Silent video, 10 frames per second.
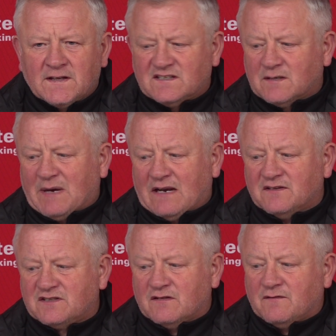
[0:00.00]
It's a
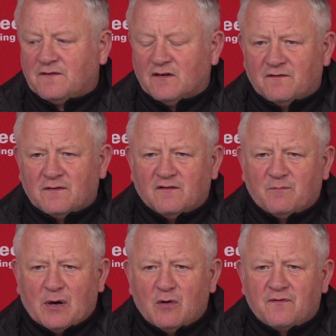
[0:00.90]
balance of
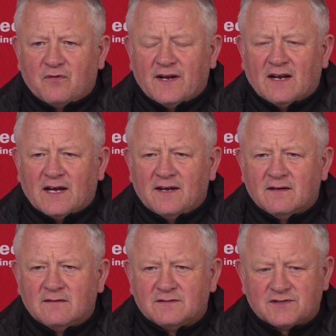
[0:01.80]
both, really.
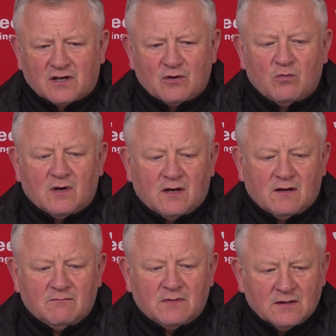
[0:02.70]

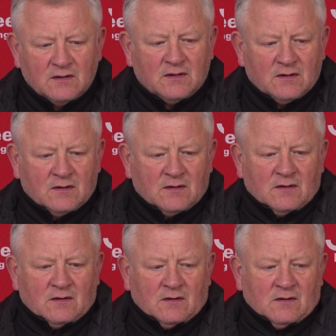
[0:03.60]
So,
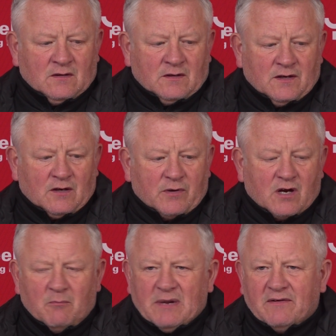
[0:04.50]
you know, we
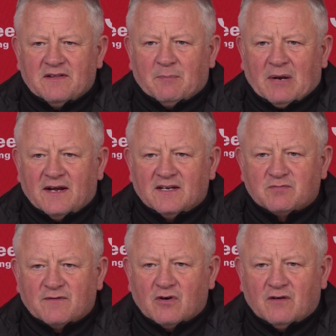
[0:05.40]
can't bury the
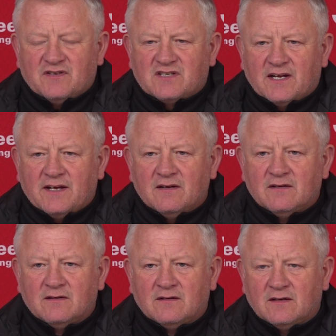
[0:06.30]
players. We've got, obviously,
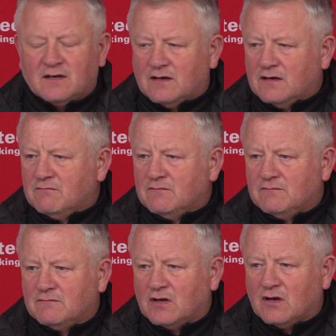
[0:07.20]
a
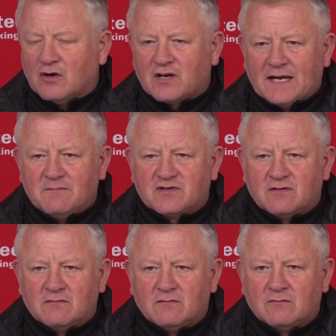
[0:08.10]
lot of games
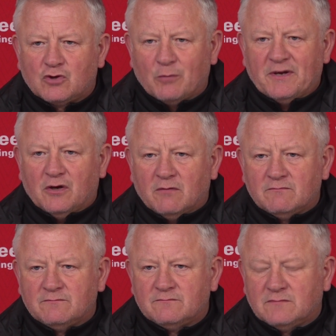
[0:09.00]
coming up.
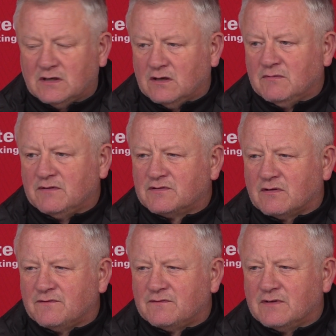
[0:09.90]
It was,
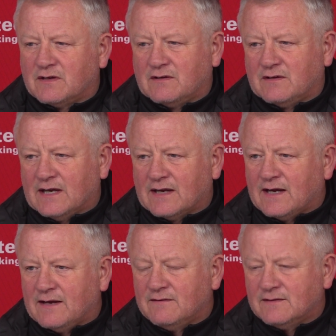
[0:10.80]
yet
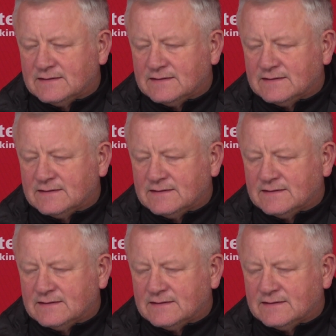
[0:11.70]
again,